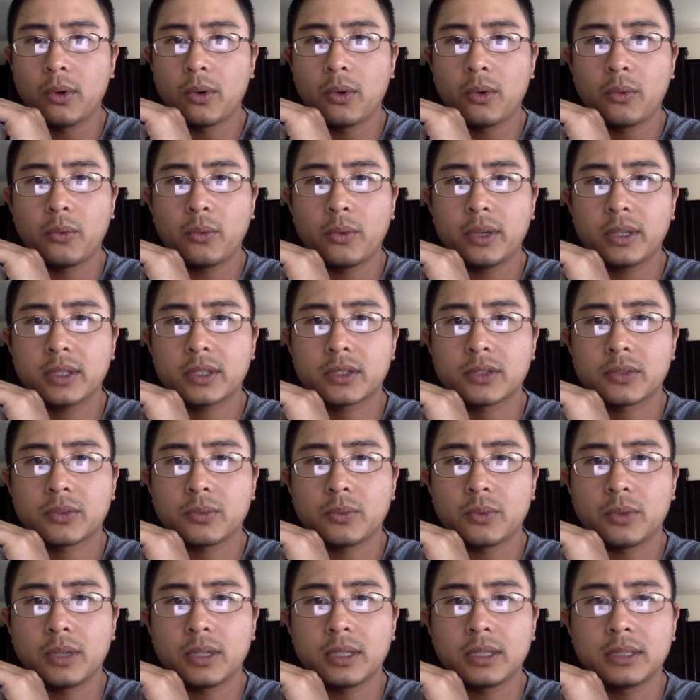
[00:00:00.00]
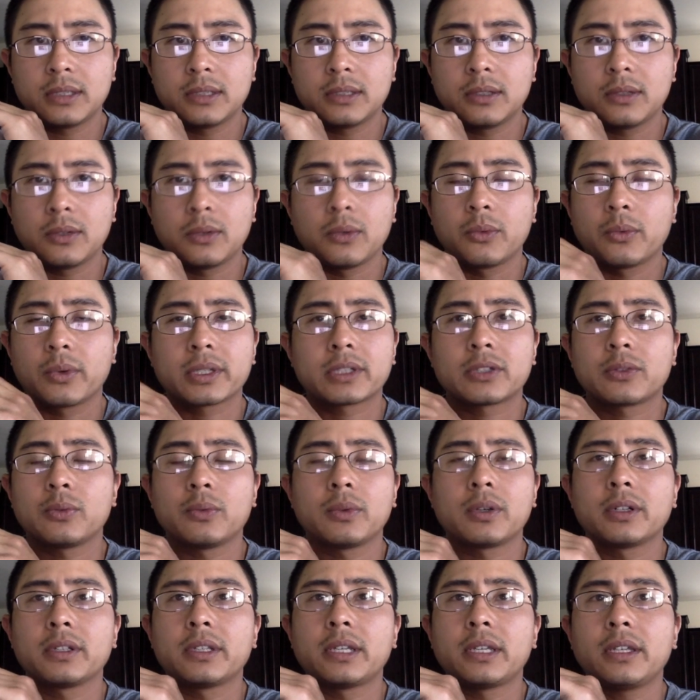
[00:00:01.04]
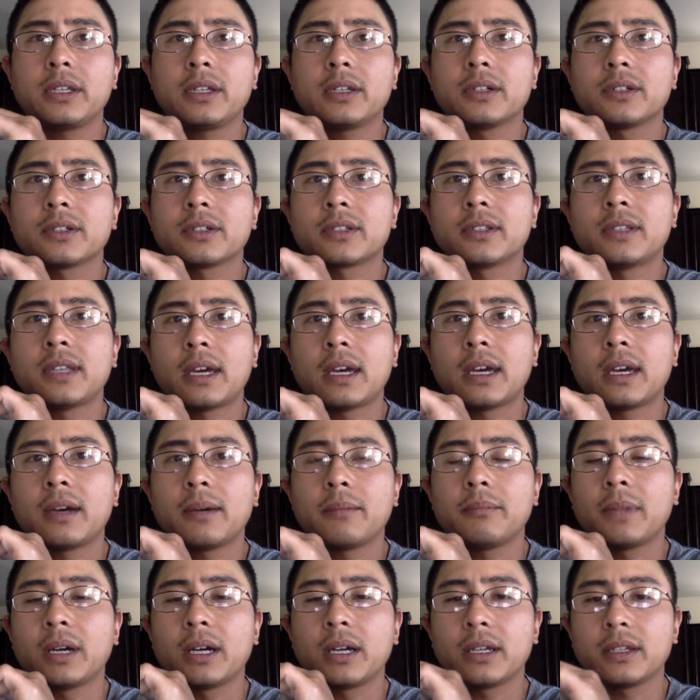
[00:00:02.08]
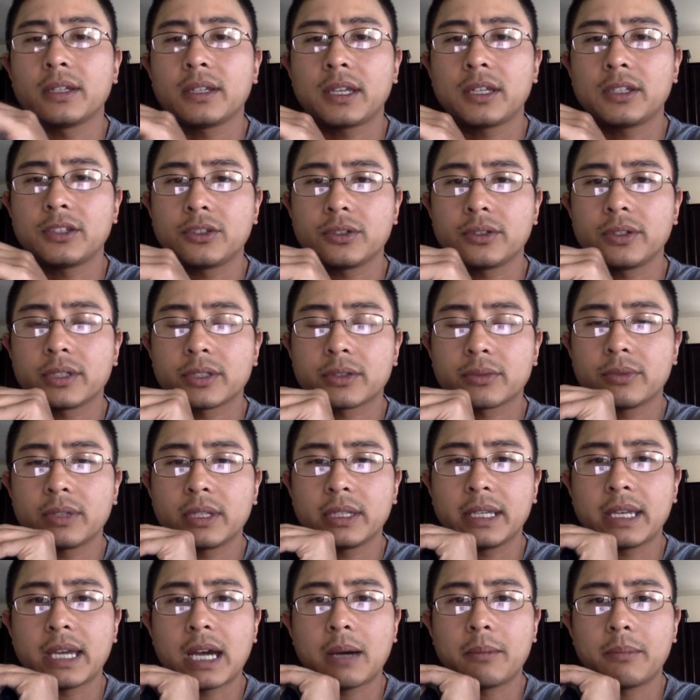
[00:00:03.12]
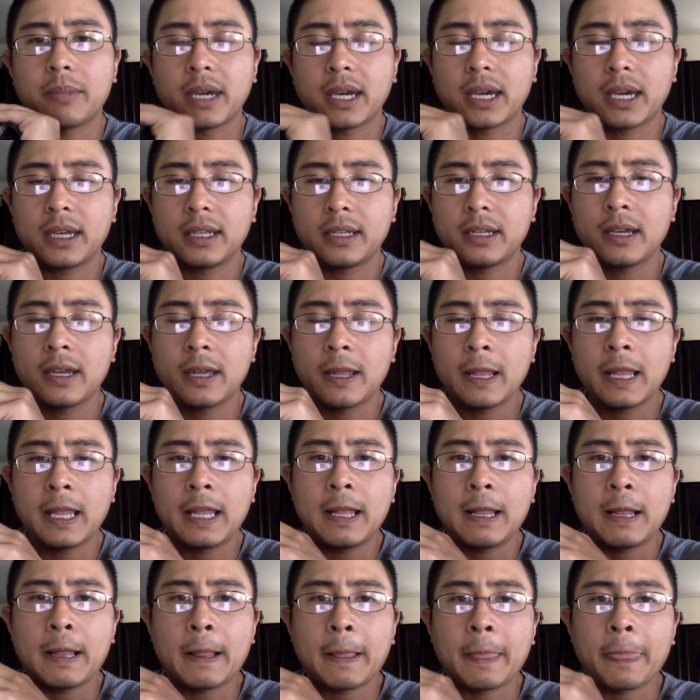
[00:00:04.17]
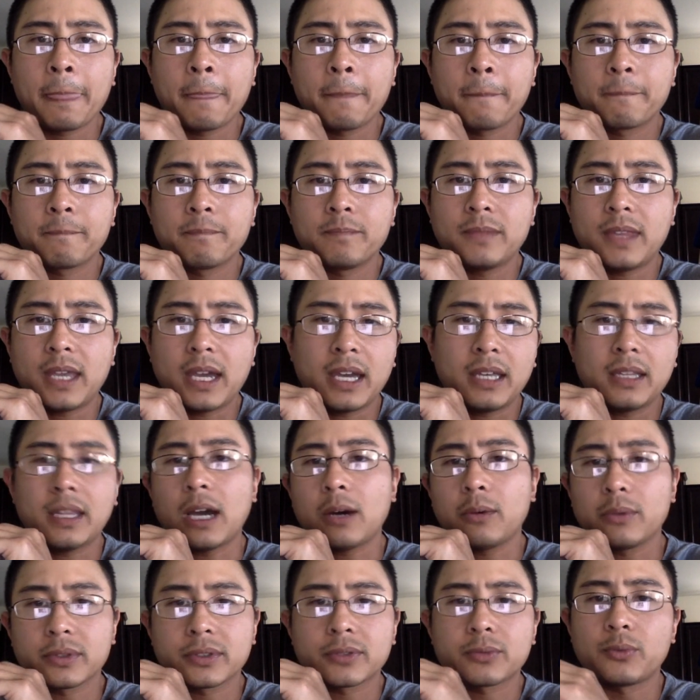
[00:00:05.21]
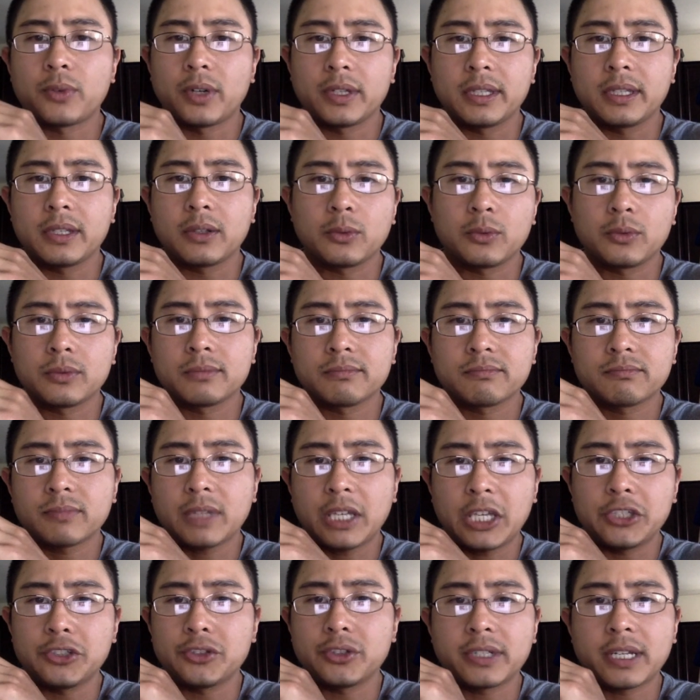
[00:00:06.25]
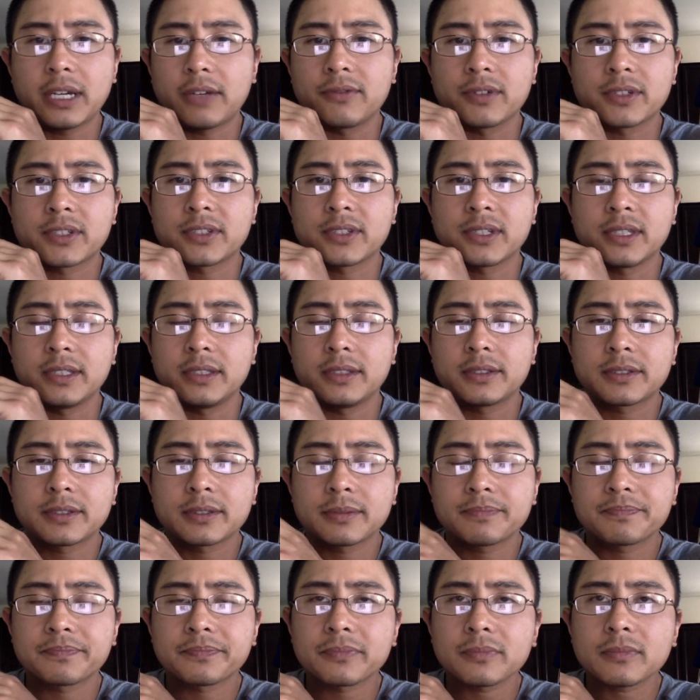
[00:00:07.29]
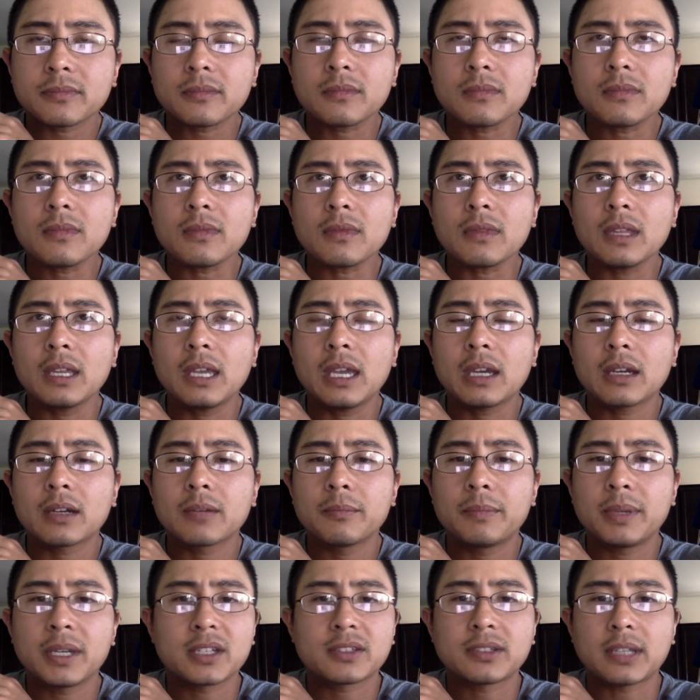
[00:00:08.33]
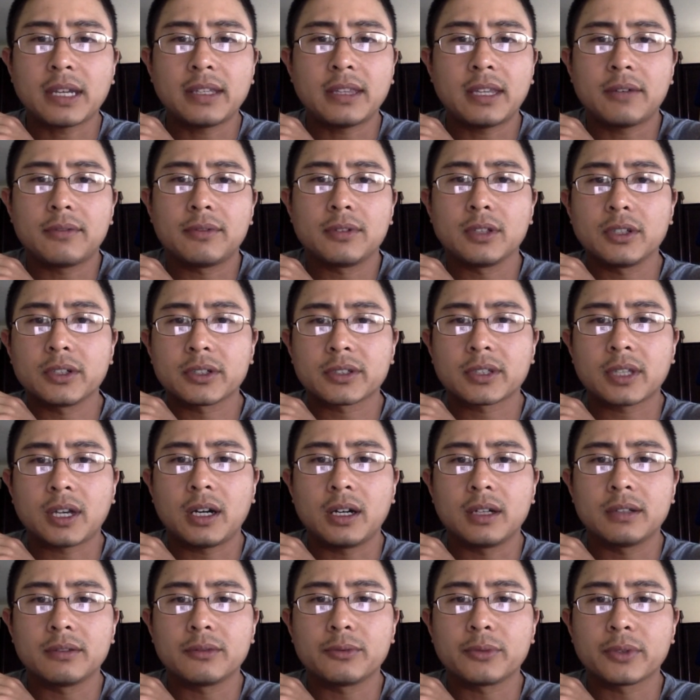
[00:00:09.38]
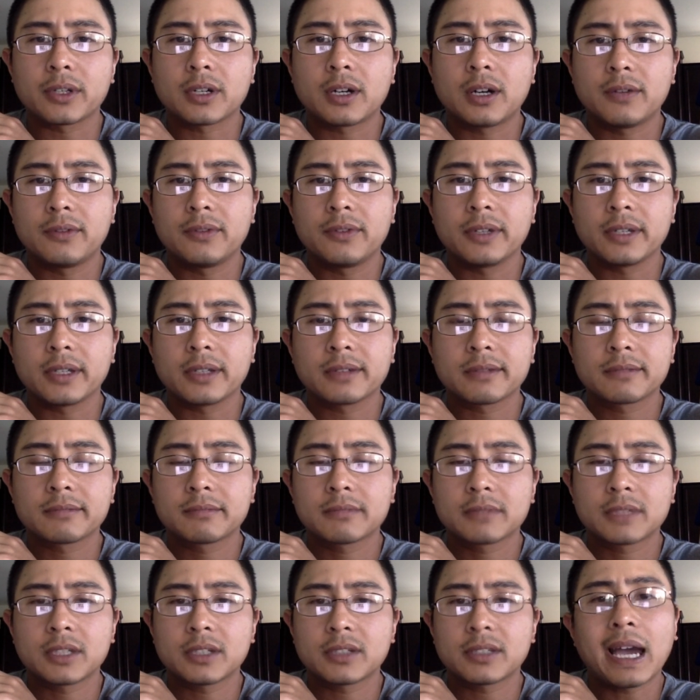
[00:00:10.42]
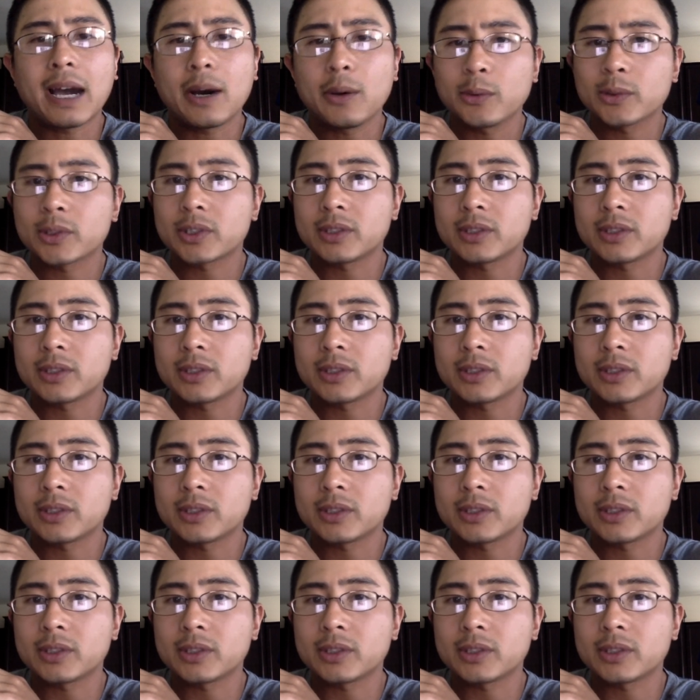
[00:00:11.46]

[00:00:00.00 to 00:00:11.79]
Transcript: which were the years that my injuries really got bad. Then I was running injured ever since because I never looked on recovering because I was